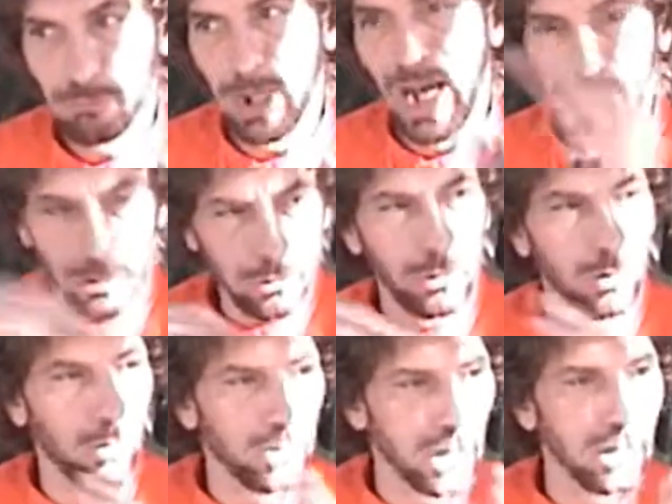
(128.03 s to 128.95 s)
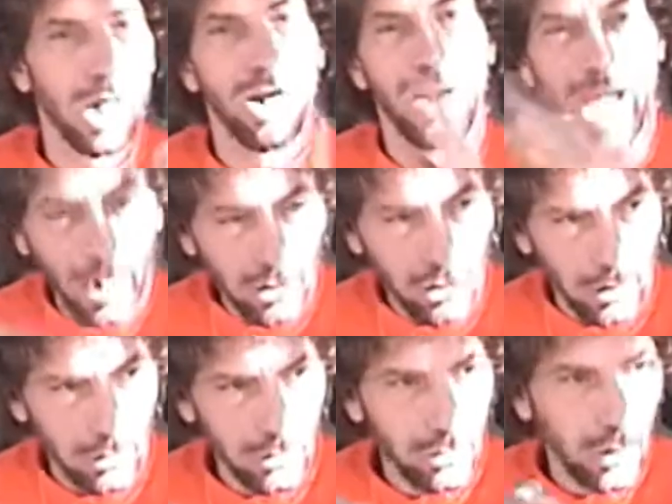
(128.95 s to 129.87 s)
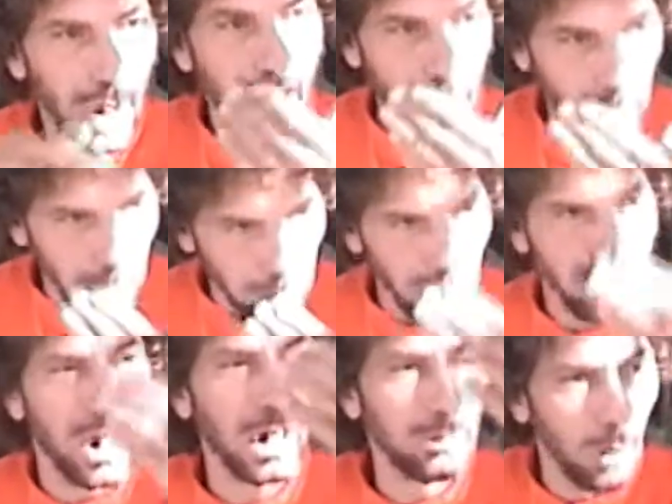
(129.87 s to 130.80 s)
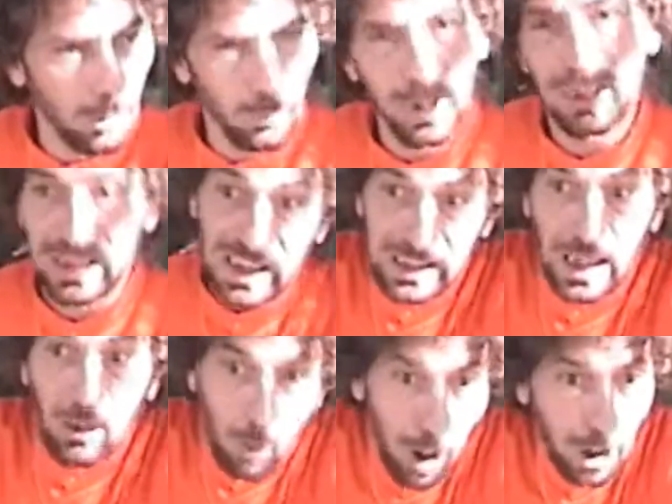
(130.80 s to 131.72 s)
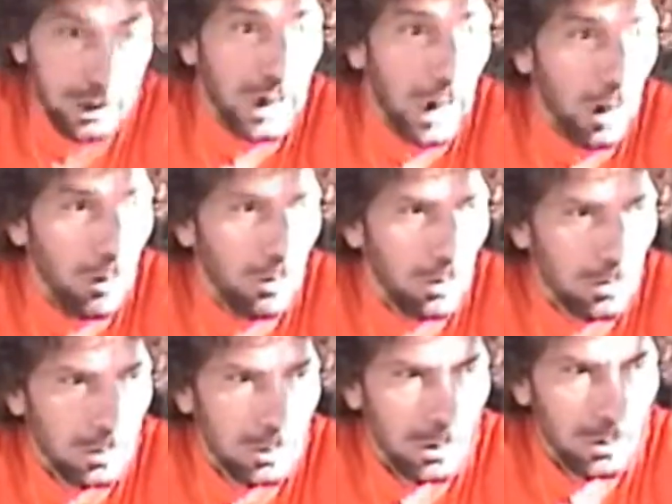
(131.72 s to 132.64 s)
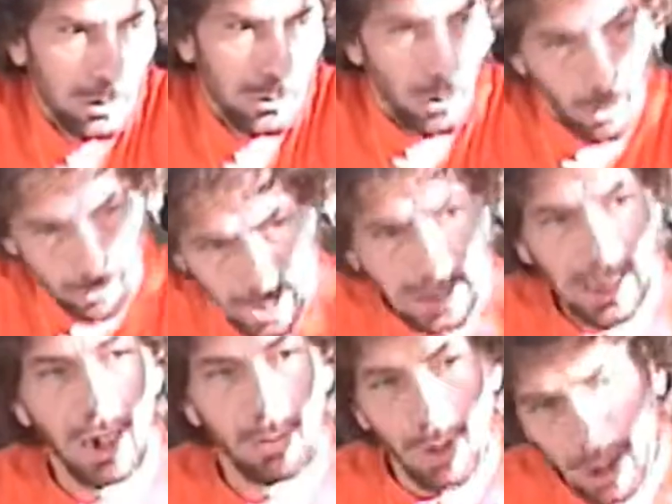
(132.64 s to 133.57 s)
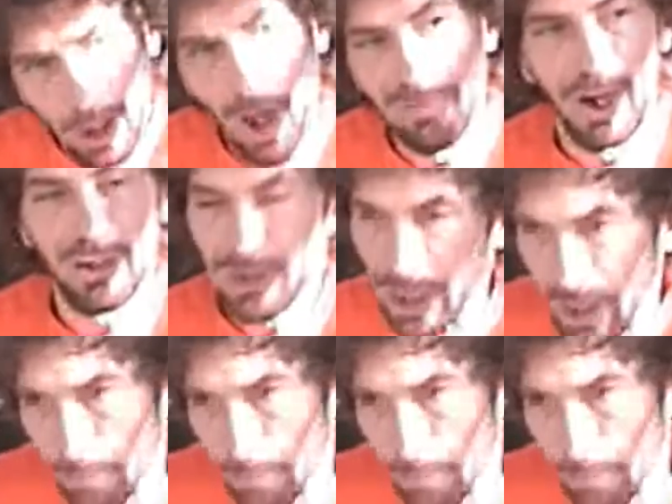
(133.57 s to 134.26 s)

attitudes, in our actions, and we project what we think they want now, so that they will love us and